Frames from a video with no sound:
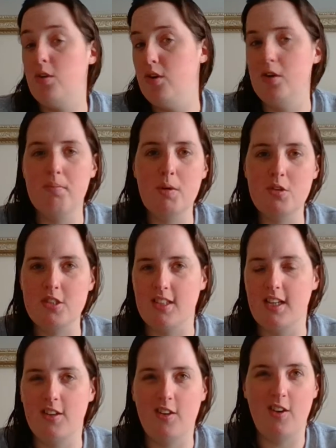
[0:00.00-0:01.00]
the new books
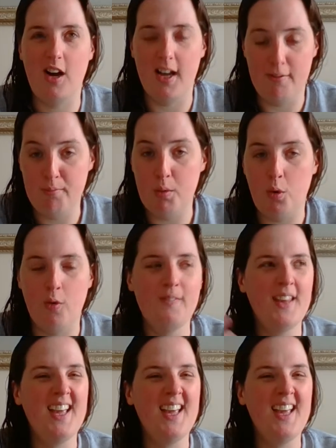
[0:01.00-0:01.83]
I've bought,